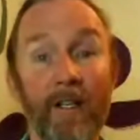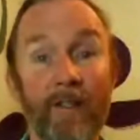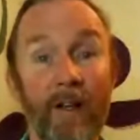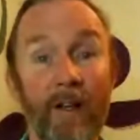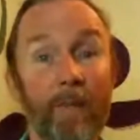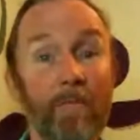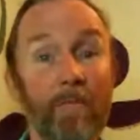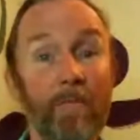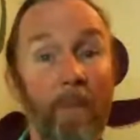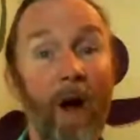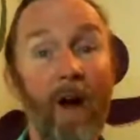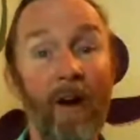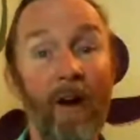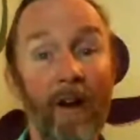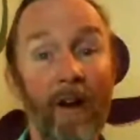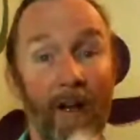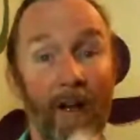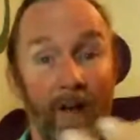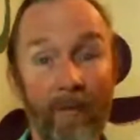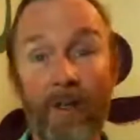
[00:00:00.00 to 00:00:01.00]
because I'm
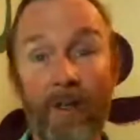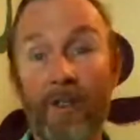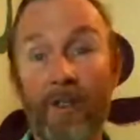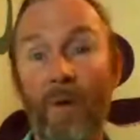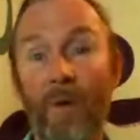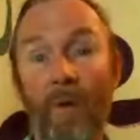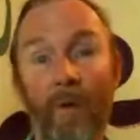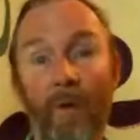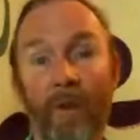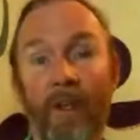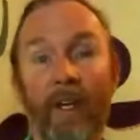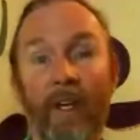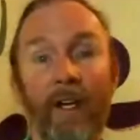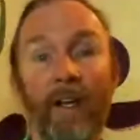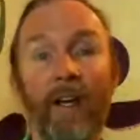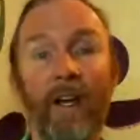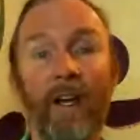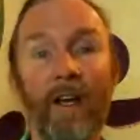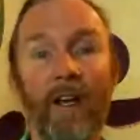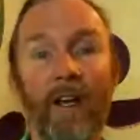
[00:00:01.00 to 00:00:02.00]
part of this whole
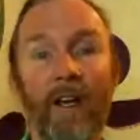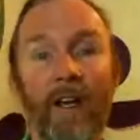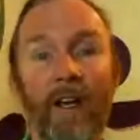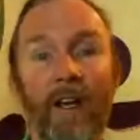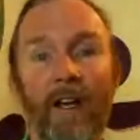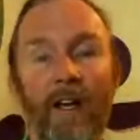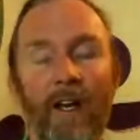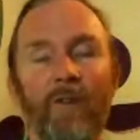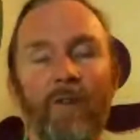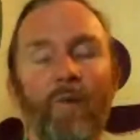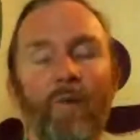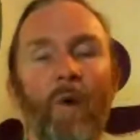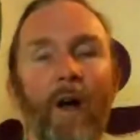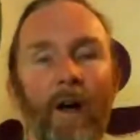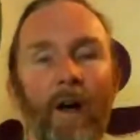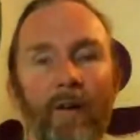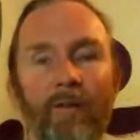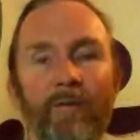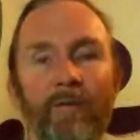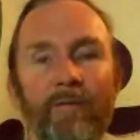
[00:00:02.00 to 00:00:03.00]
thing as
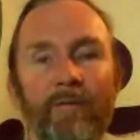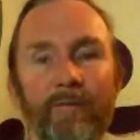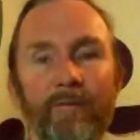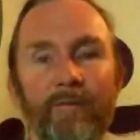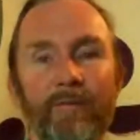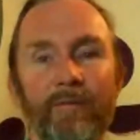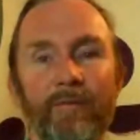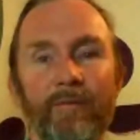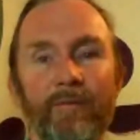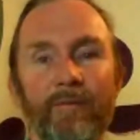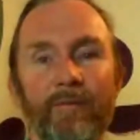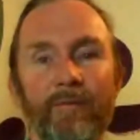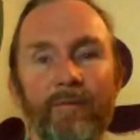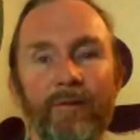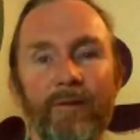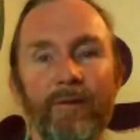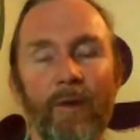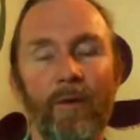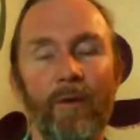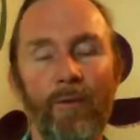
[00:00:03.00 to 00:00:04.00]
well.
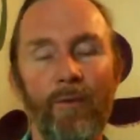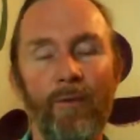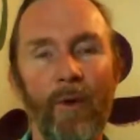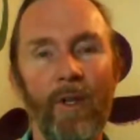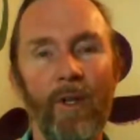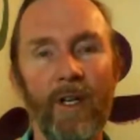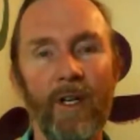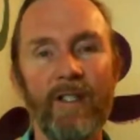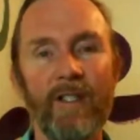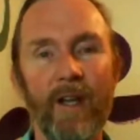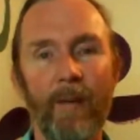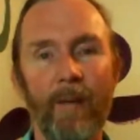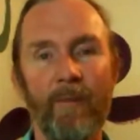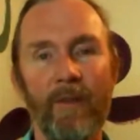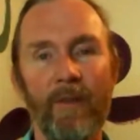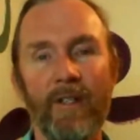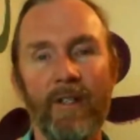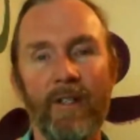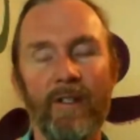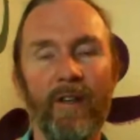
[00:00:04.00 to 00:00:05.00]
A full
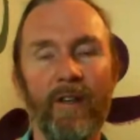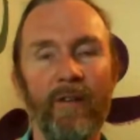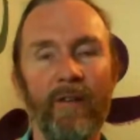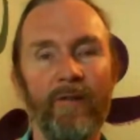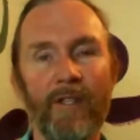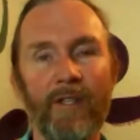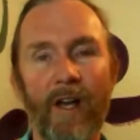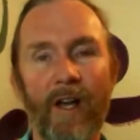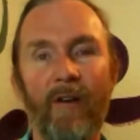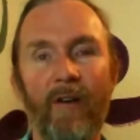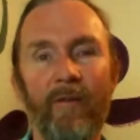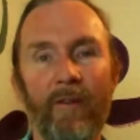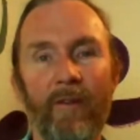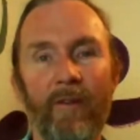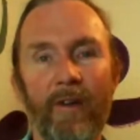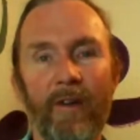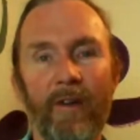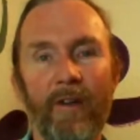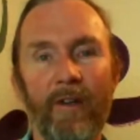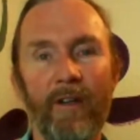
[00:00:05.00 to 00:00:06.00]
acceptance of self.
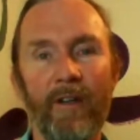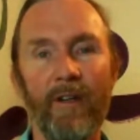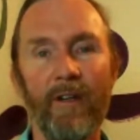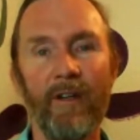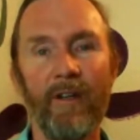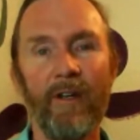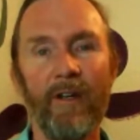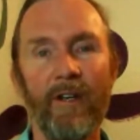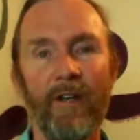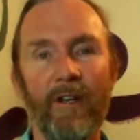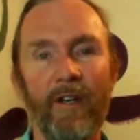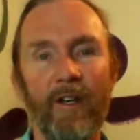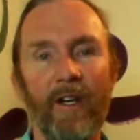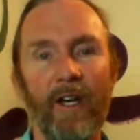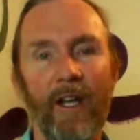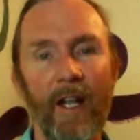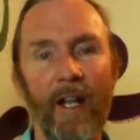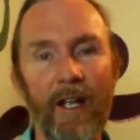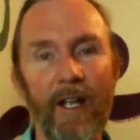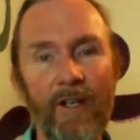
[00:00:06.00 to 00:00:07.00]

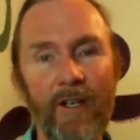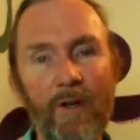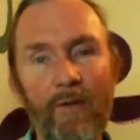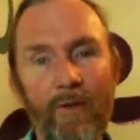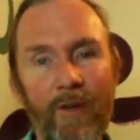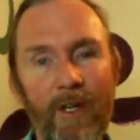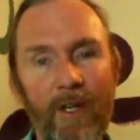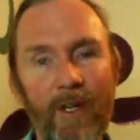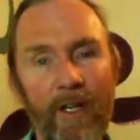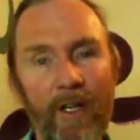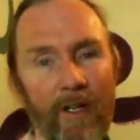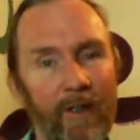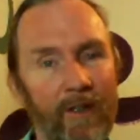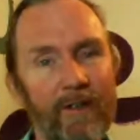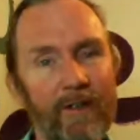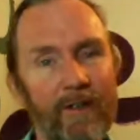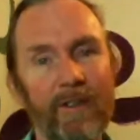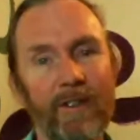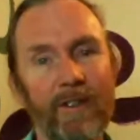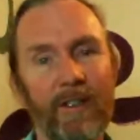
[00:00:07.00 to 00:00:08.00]
And I do
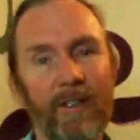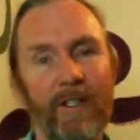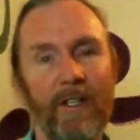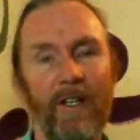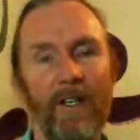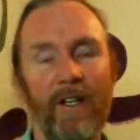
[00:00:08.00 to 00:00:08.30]
feel